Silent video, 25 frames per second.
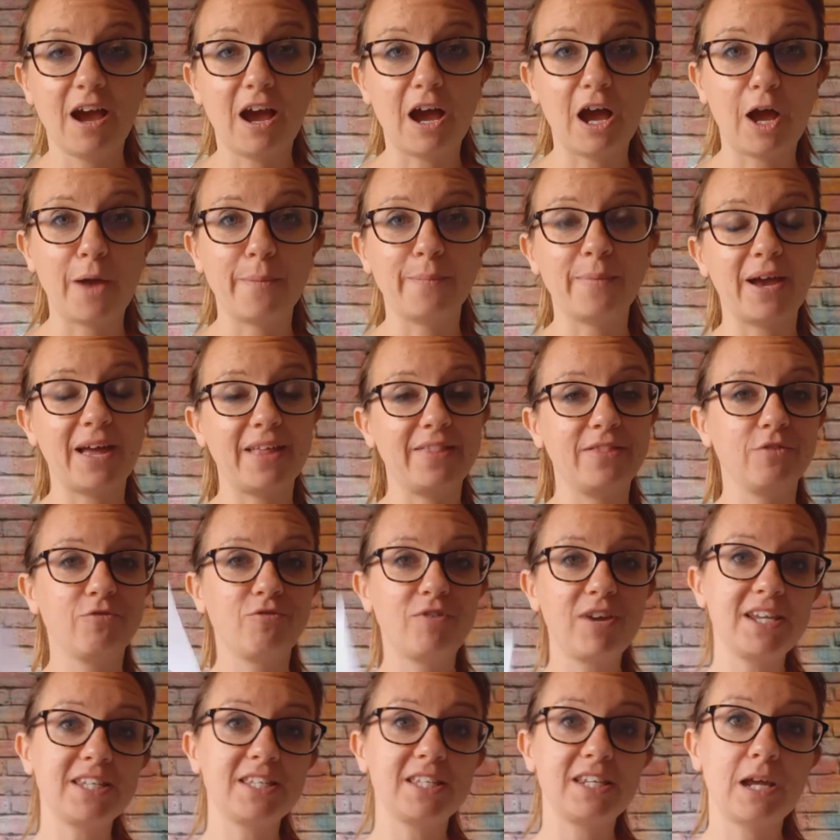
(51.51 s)
And the
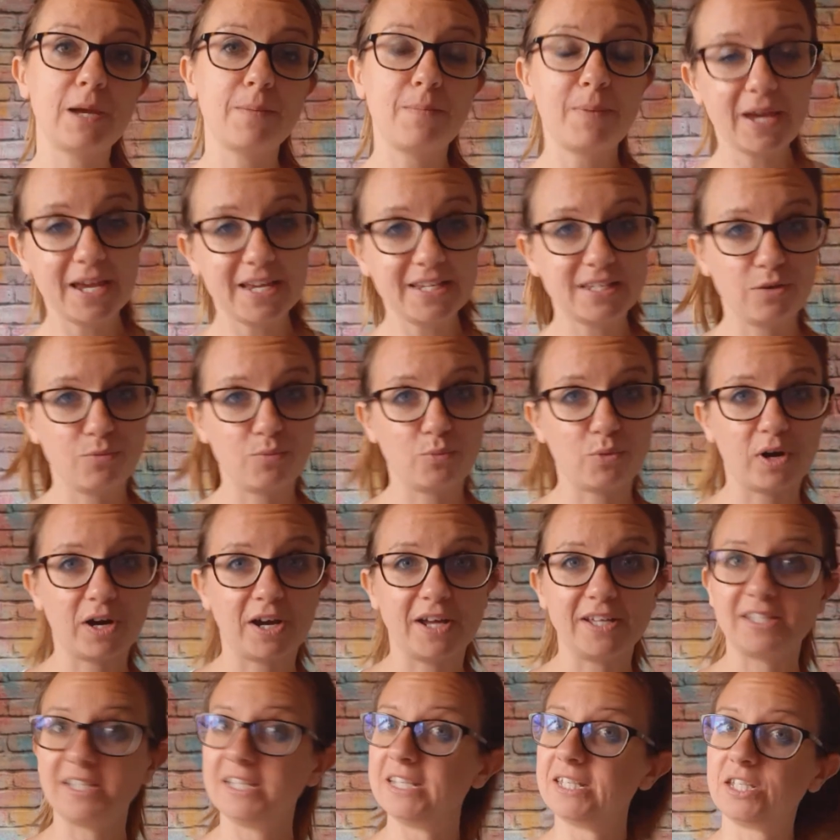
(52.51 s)
reason it appears in
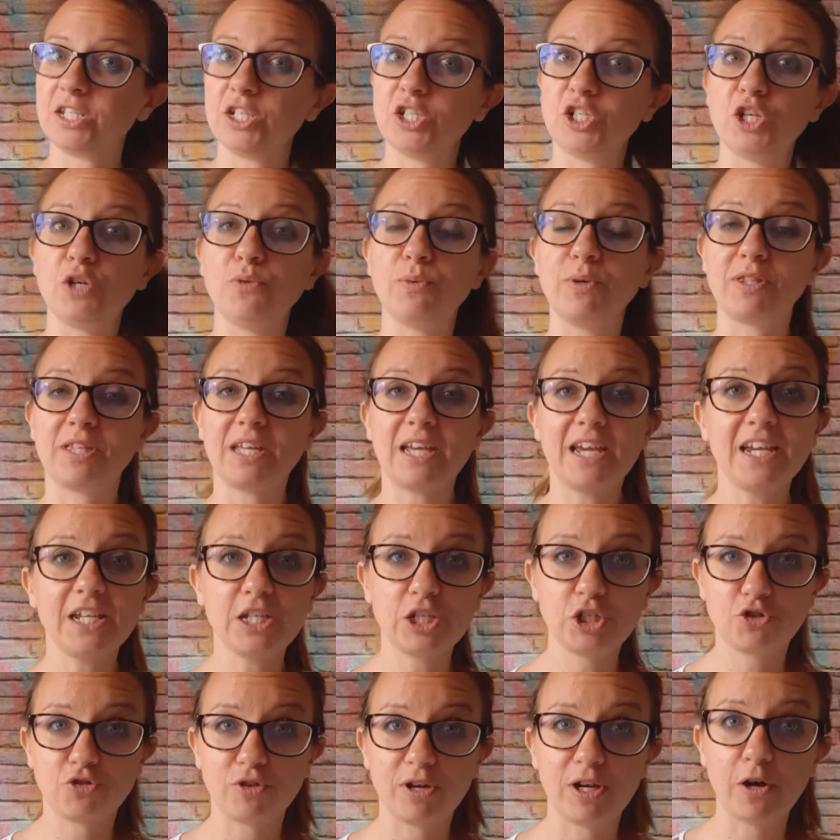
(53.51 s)
words is to do with the
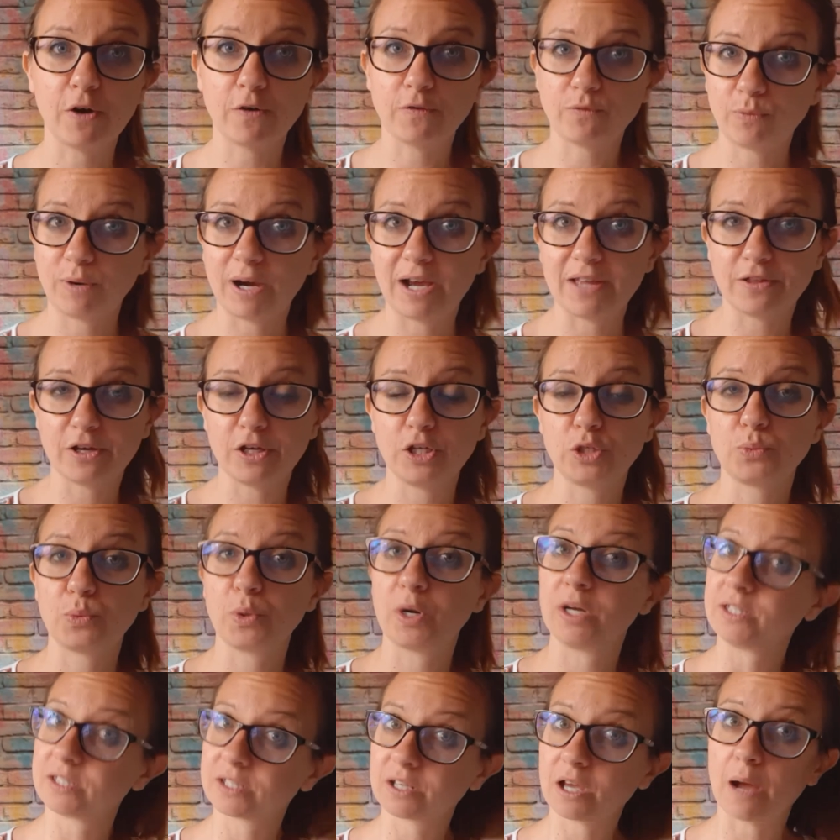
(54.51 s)
history of where those
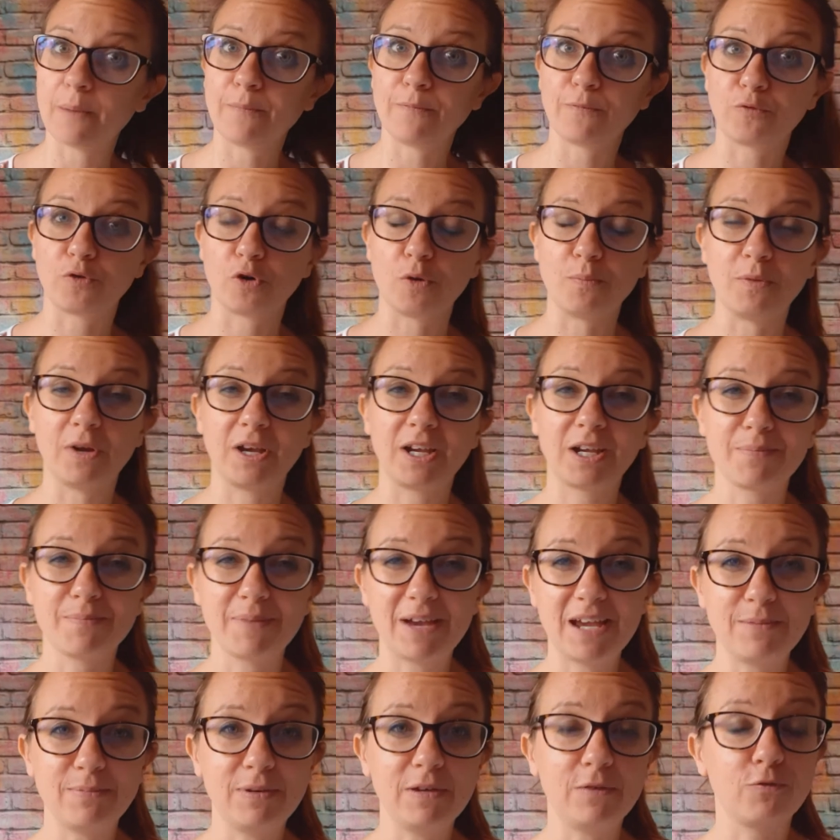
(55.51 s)
words come from, like
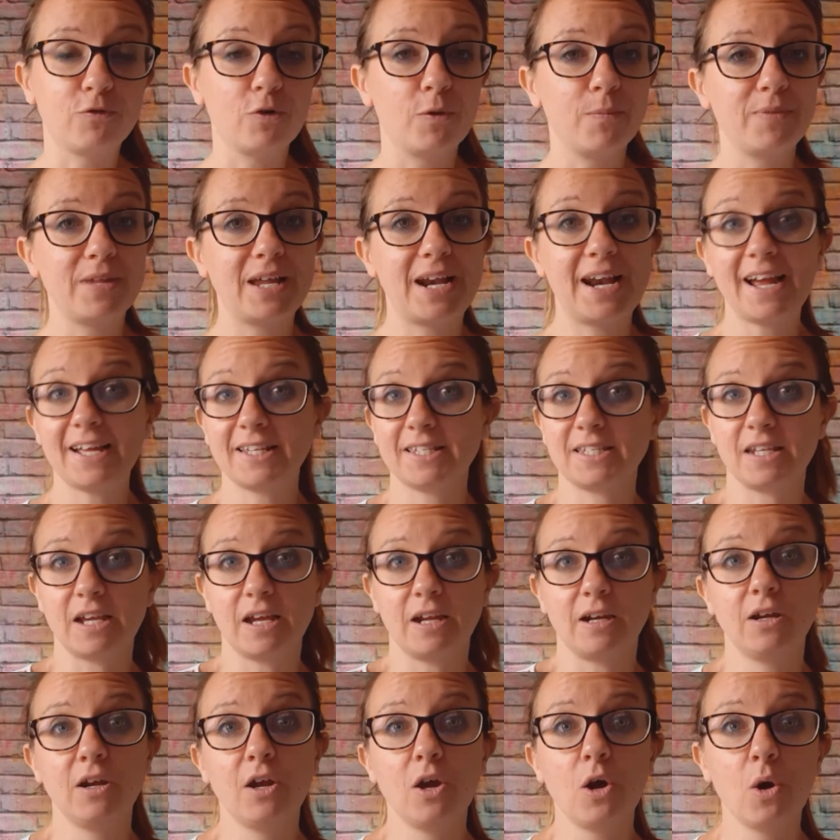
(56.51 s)
maybe from the
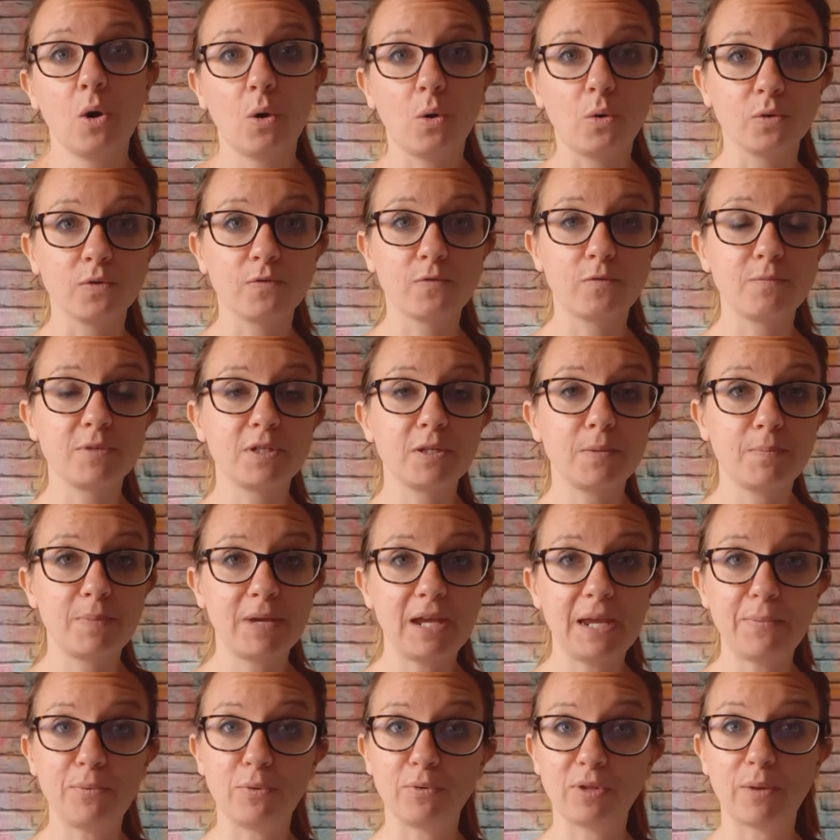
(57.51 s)
Latin or from some
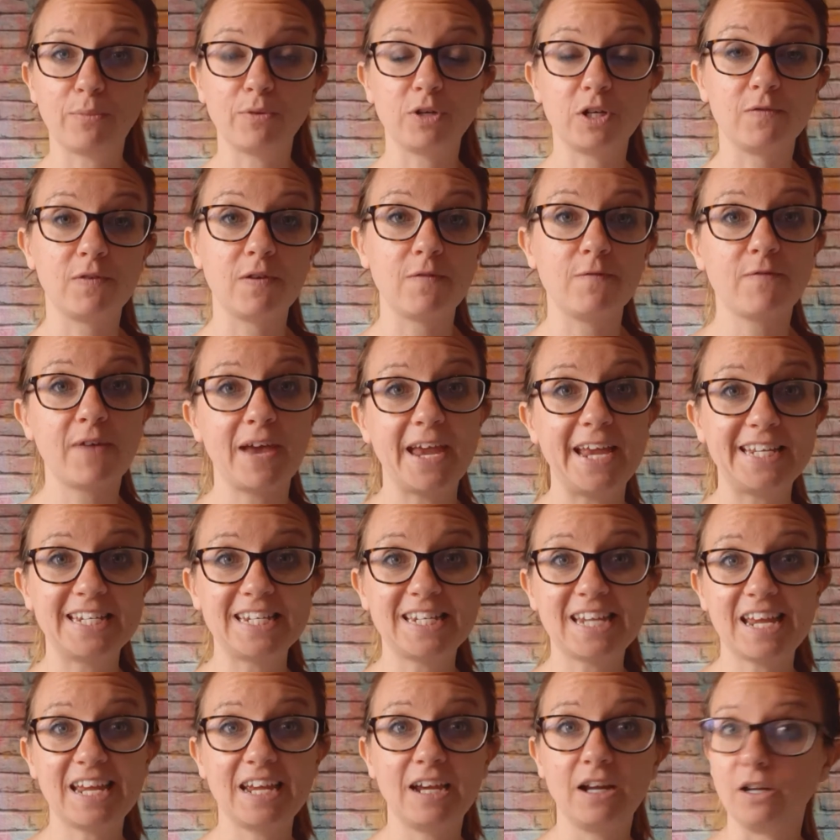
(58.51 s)
people that would have
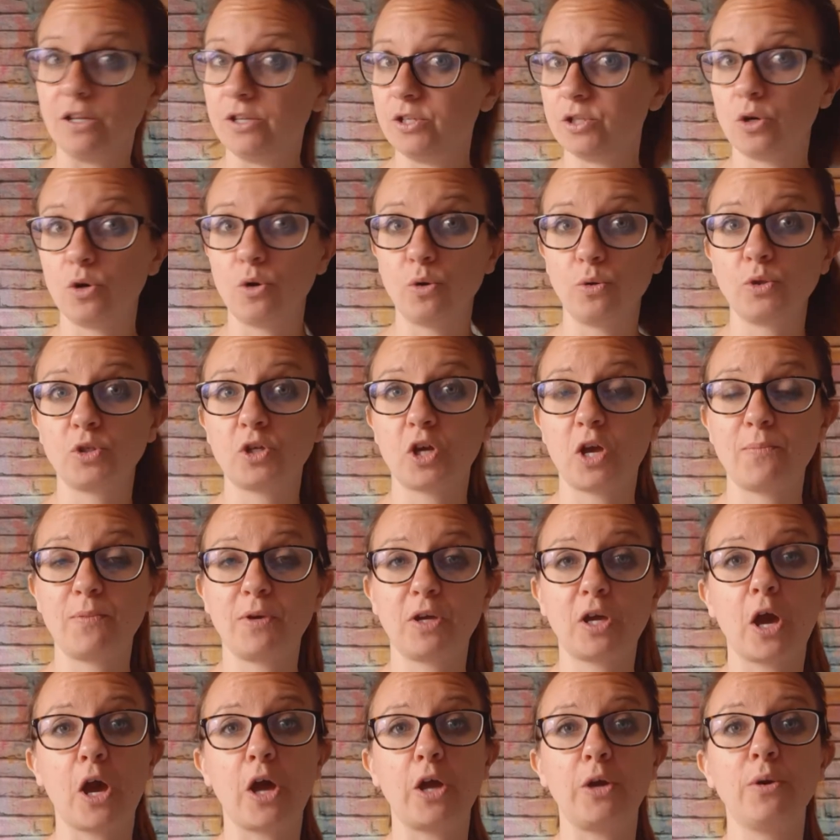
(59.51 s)
invaded England a long time
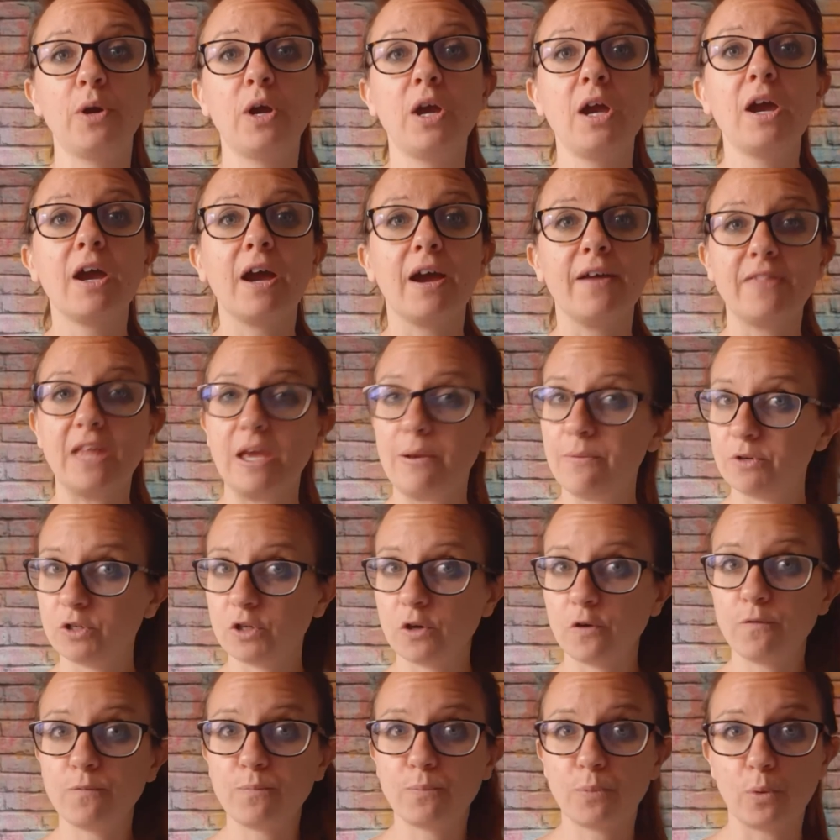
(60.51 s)
ago and they would
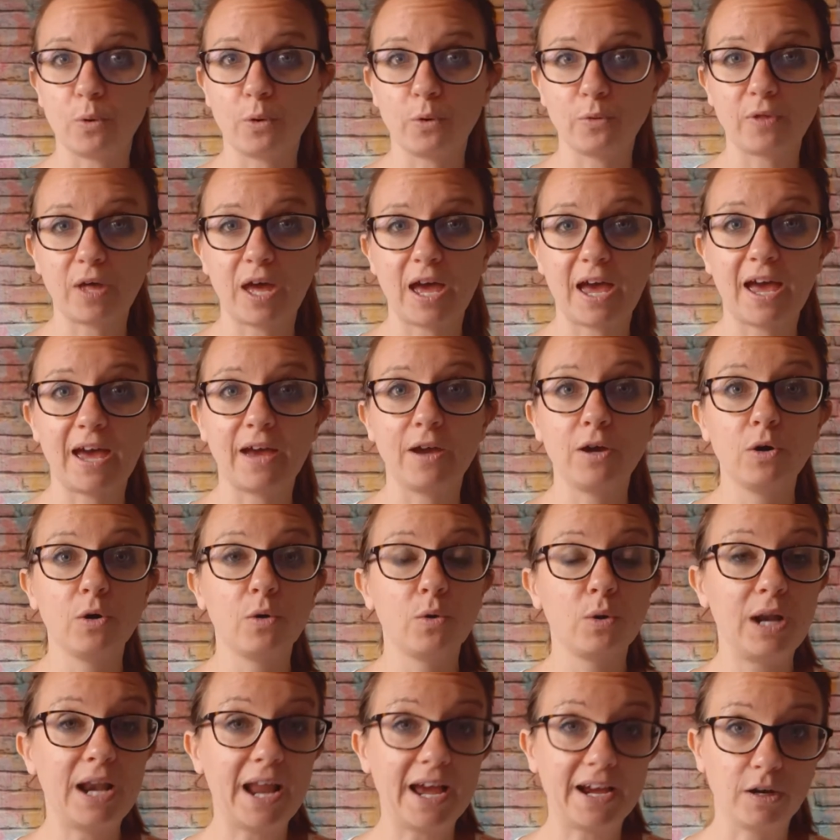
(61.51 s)
have brought their
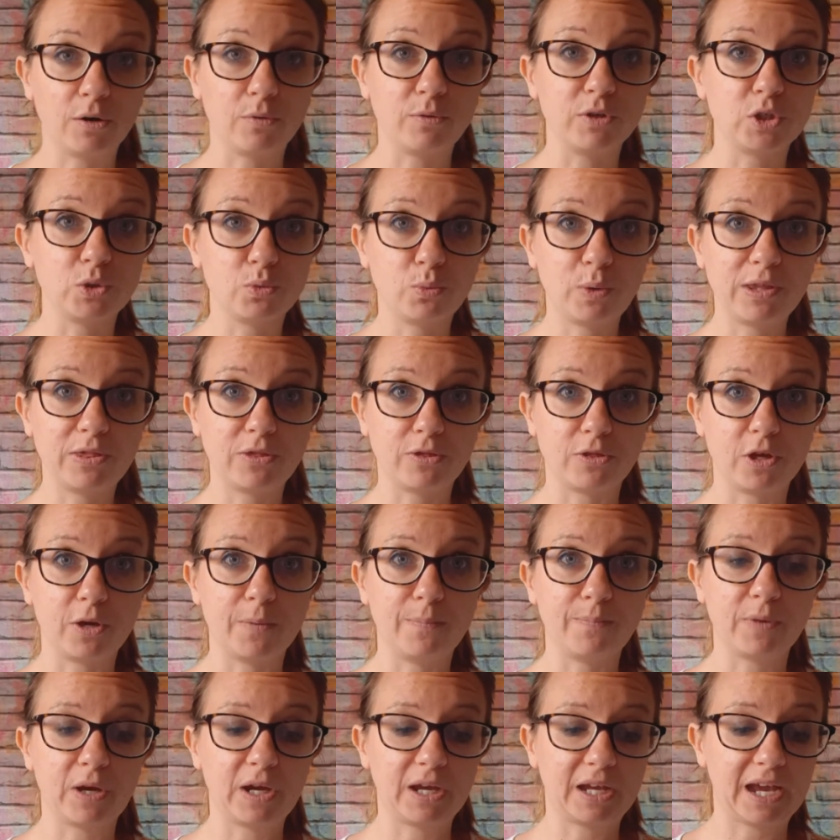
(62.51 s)
language with
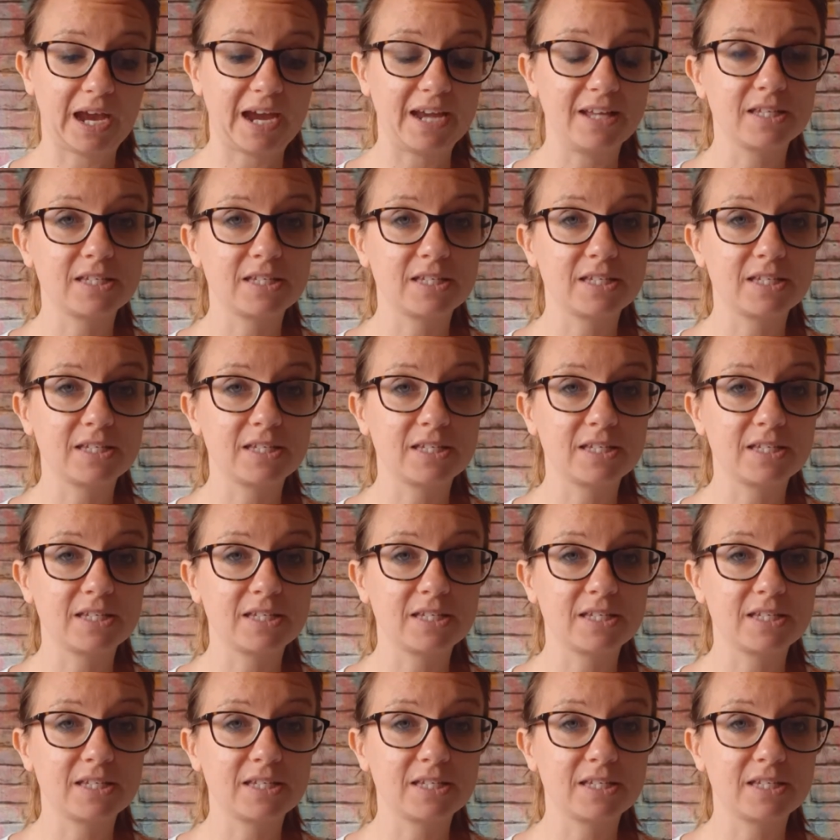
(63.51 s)
them. OK, and